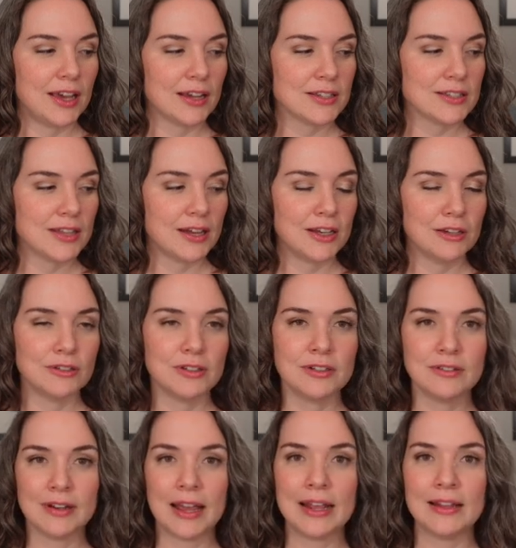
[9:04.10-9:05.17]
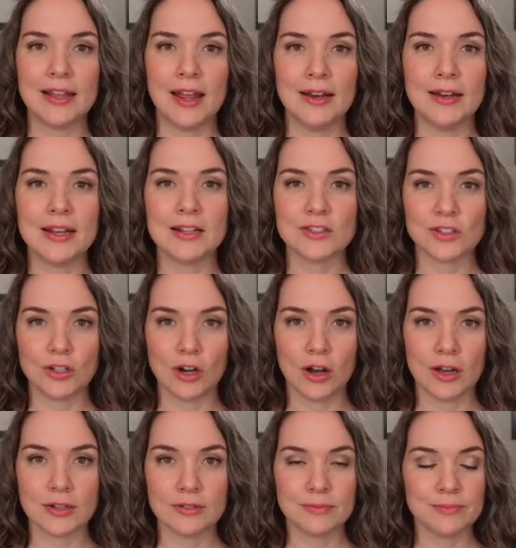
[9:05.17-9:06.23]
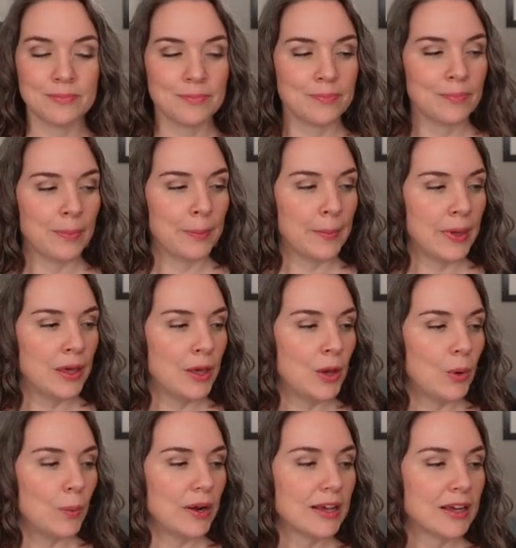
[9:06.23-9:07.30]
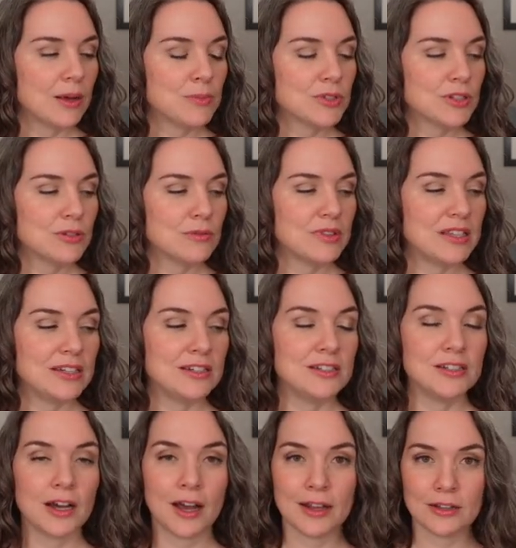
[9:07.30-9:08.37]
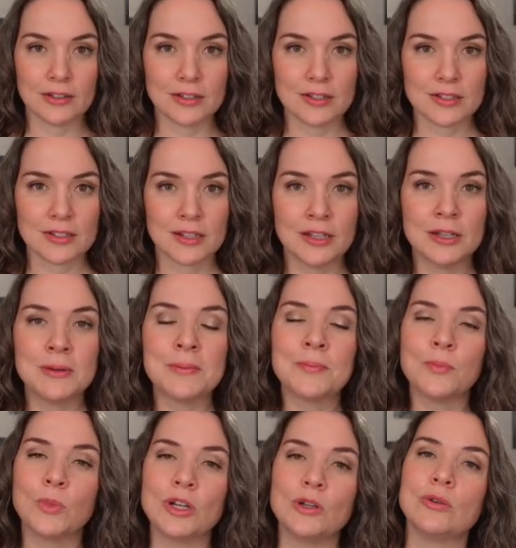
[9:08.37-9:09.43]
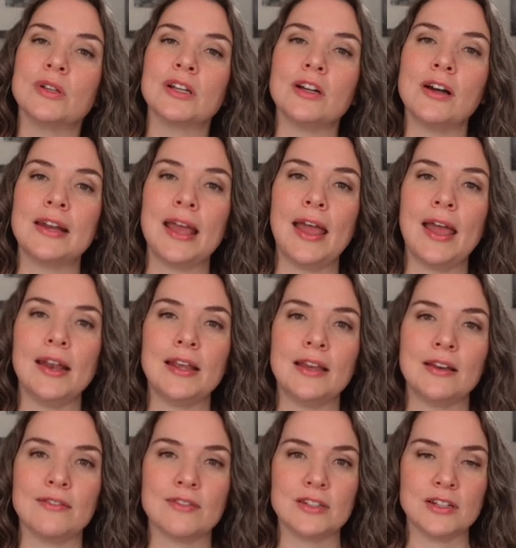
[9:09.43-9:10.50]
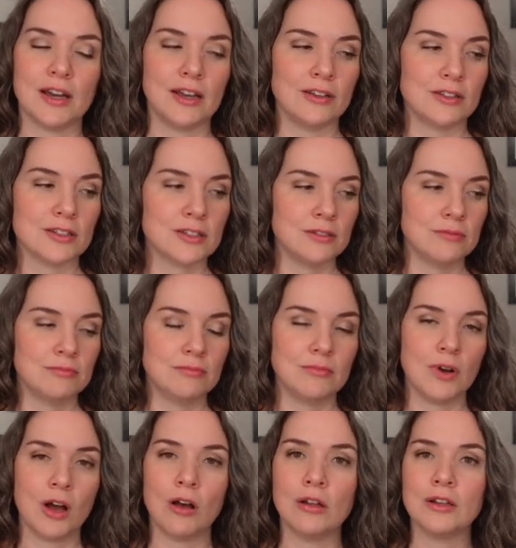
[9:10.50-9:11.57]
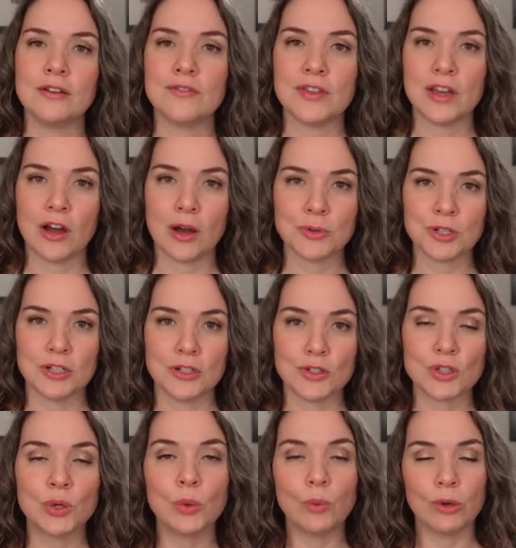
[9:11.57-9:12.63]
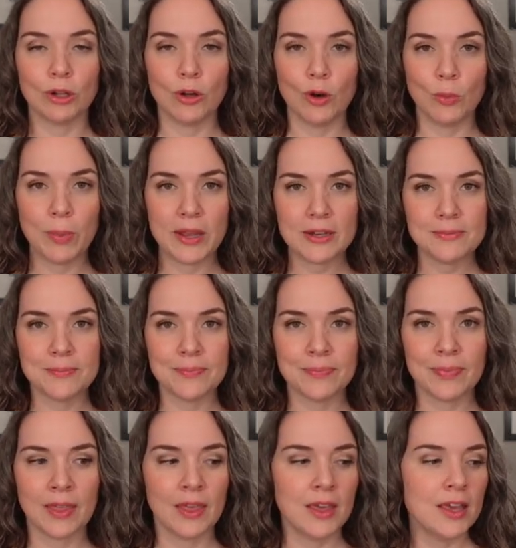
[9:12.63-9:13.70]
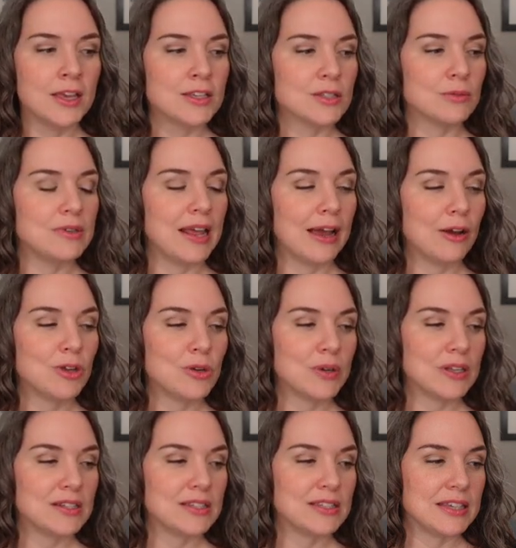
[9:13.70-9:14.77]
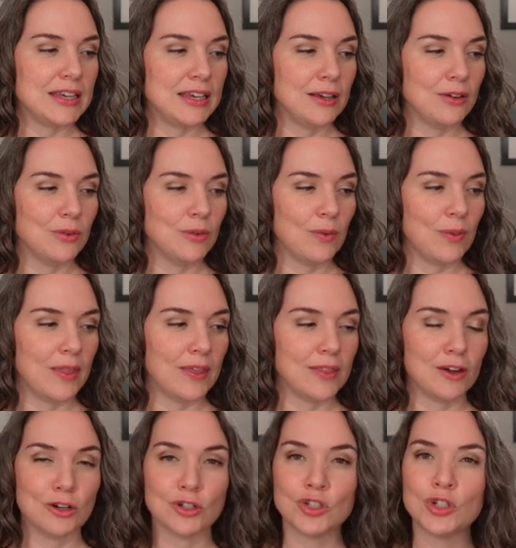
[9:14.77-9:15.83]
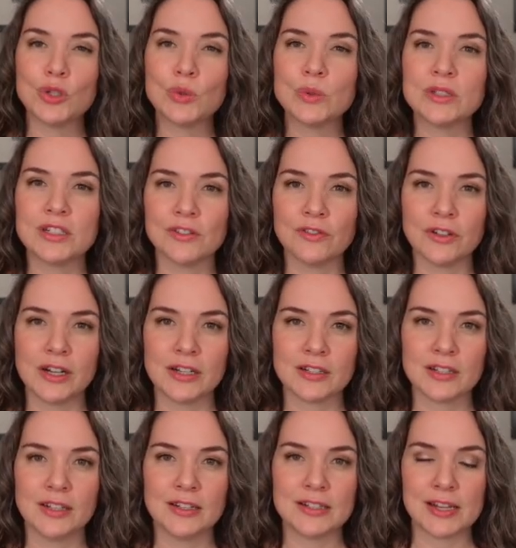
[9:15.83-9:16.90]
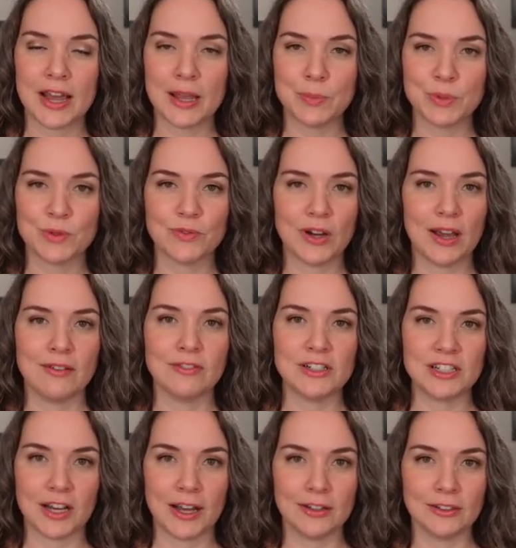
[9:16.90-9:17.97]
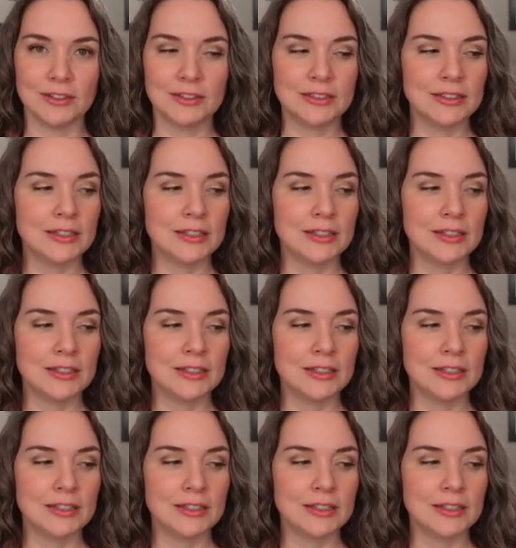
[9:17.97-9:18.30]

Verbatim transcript: X that out and then it's gone. When it comes to the dials, when you click on any of the dials, all of the options will open. So now you can see that there are two different types for every dial.